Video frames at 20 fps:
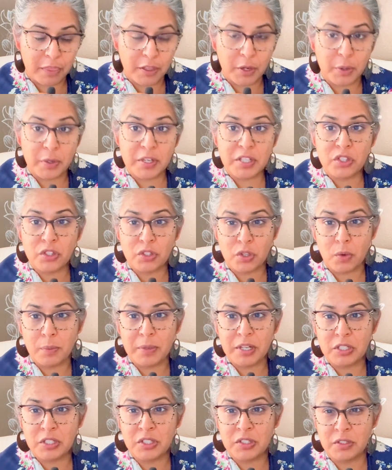There is so
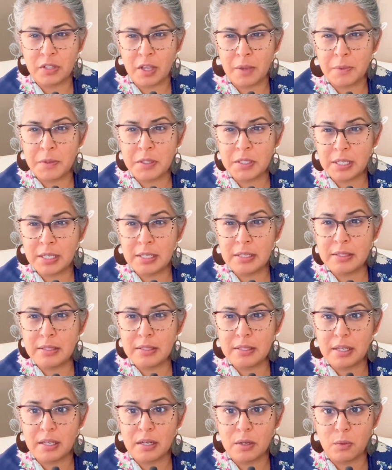much
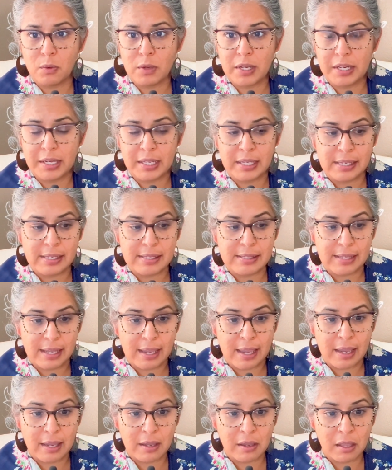substance in what he's
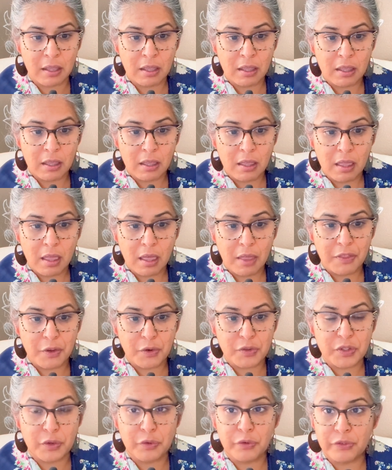saying.
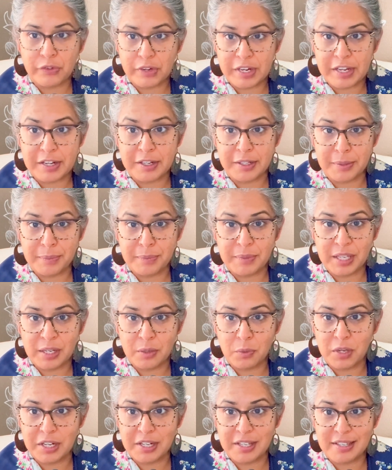There's a freedom
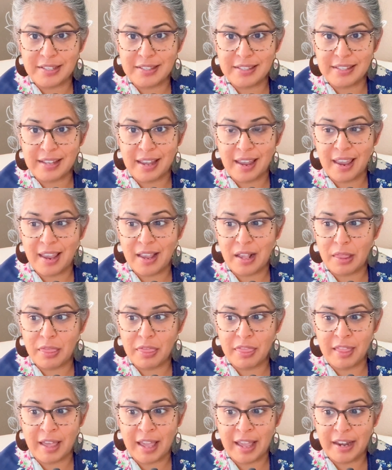in what he's saying
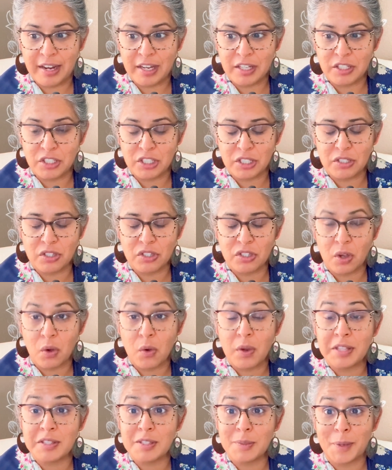that is just
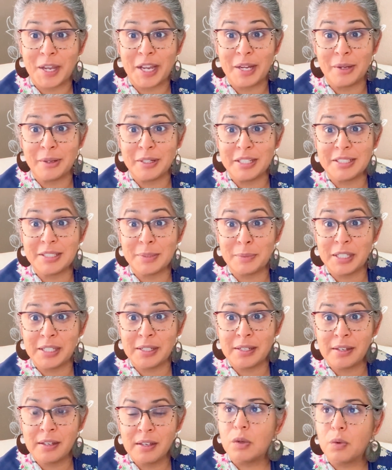so inspiring to
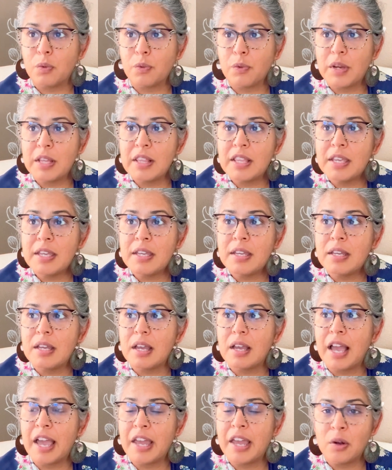me. The really,
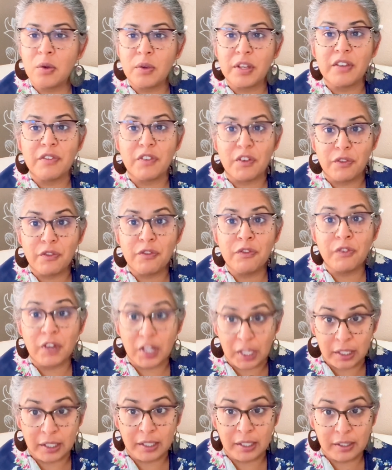I don't give a
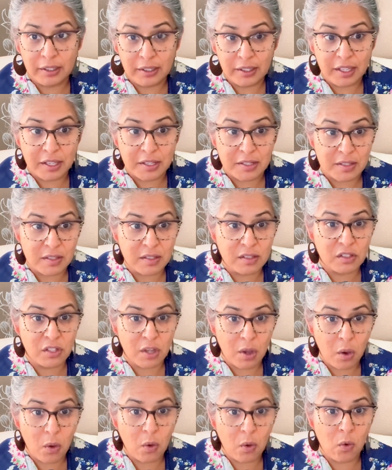fuck is
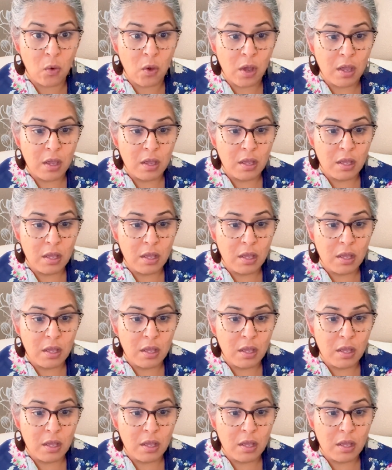so,